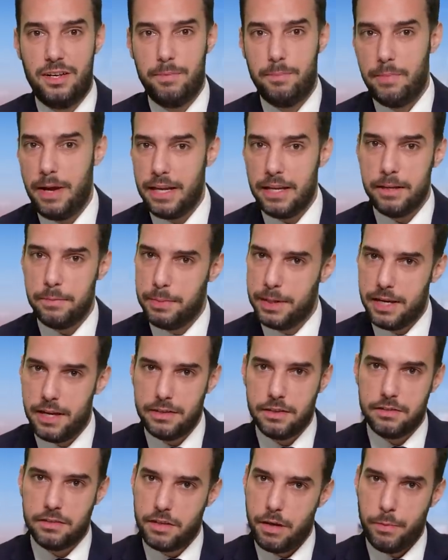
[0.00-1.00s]
Mainly
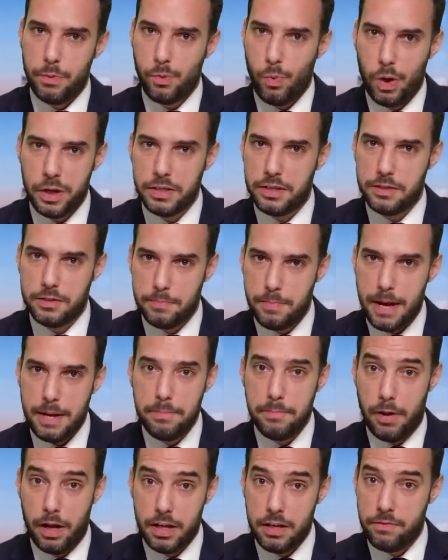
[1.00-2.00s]
because if someone wanted to
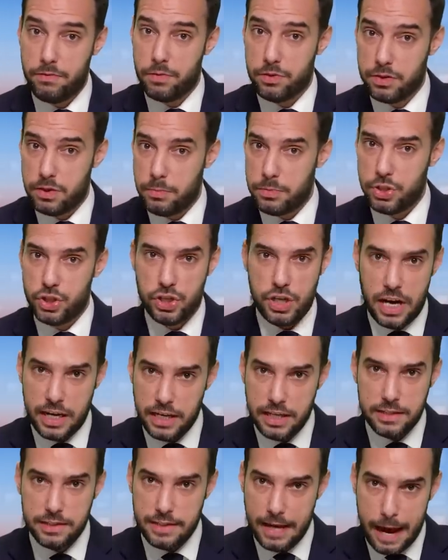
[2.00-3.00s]
spend money for some
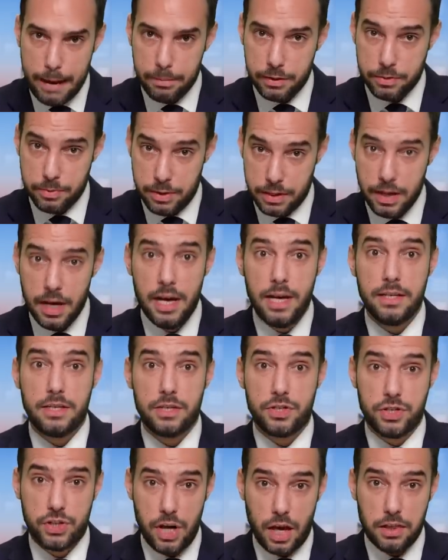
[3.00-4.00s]
shady establishment to
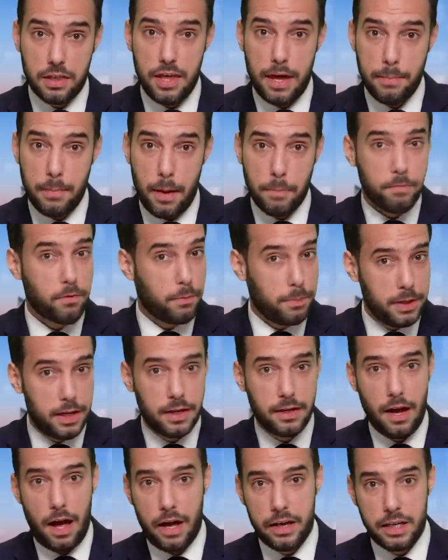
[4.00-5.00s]
shut them up for
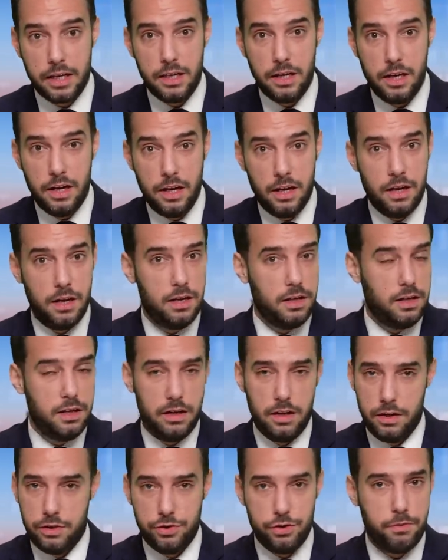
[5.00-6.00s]
being naughty,
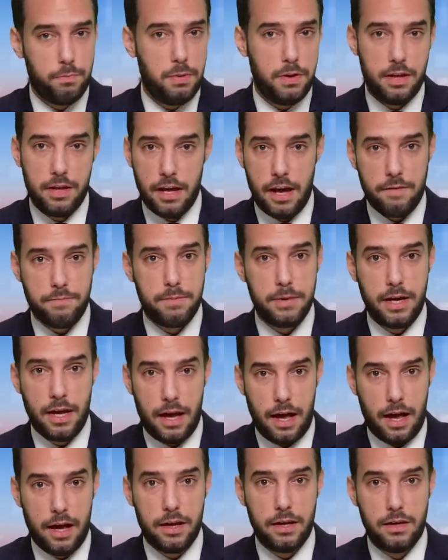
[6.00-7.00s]
it shouldn't be the
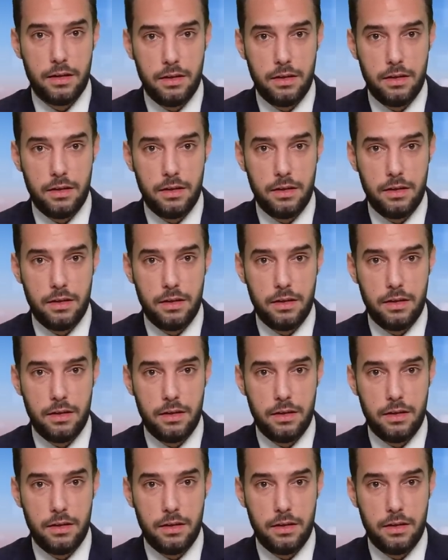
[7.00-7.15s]
FBI.